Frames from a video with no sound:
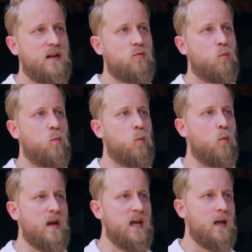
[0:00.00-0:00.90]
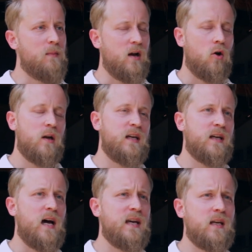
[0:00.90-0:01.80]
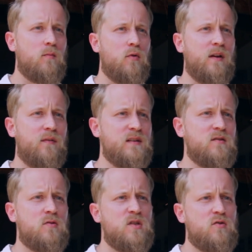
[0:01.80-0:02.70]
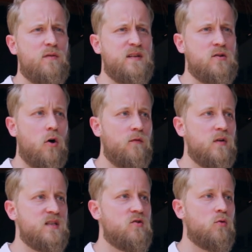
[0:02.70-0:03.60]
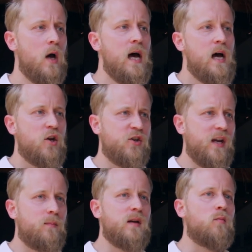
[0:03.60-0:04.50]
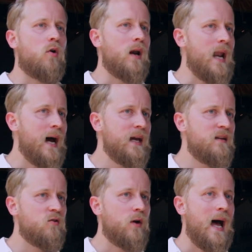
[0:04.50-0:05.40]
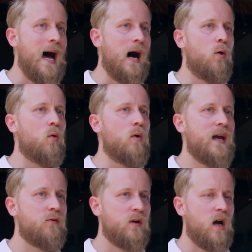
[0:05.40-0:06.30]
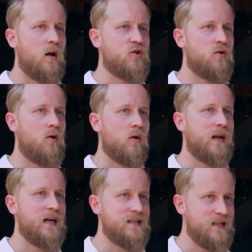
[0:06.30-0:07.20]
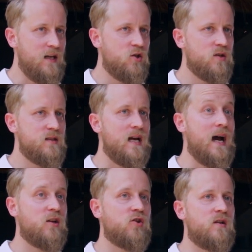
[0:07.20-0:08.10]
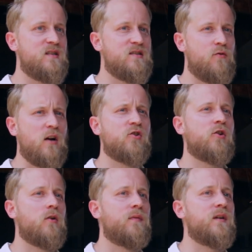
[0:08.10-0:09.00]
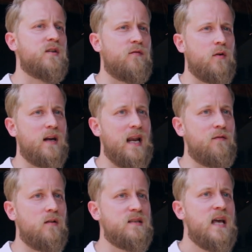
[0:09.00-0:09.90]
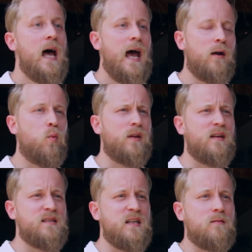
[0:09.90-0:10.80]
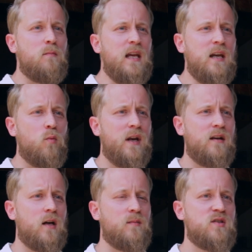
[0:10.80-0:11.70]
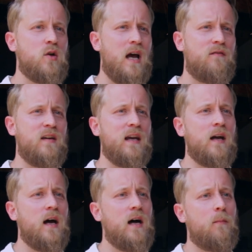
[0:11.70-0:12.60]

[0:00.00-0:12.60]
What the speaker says: that we, my colleague and I, can bring this also to this conference to shed a bit more light on how agricultural organizations are actually structured on the different levels, and what does it mean when it comes to having